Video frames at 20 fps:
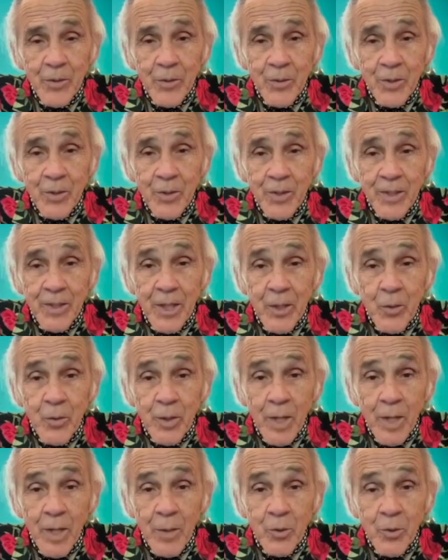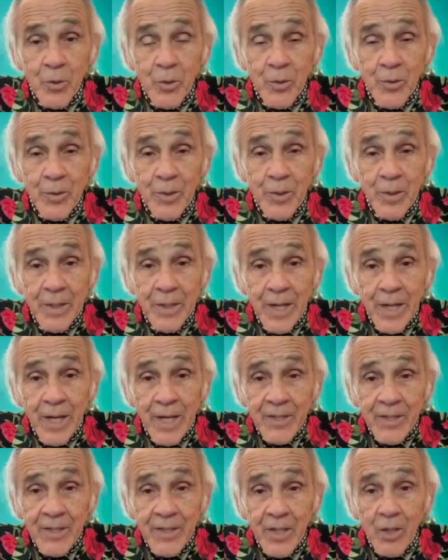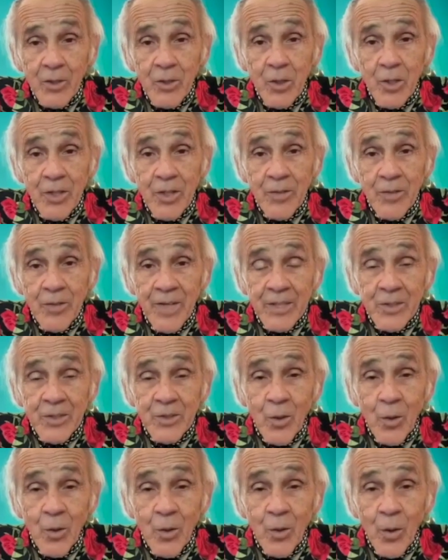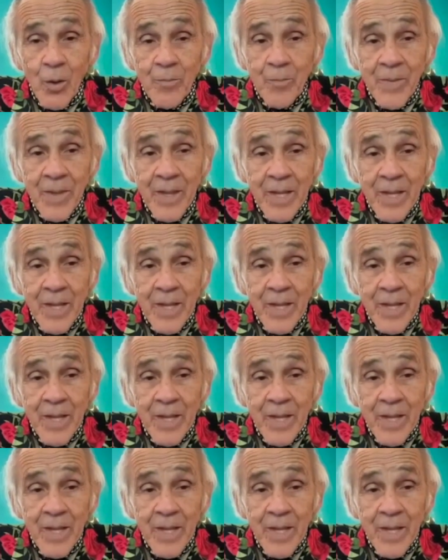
to the gringo neighborhood, a doctor lived next door.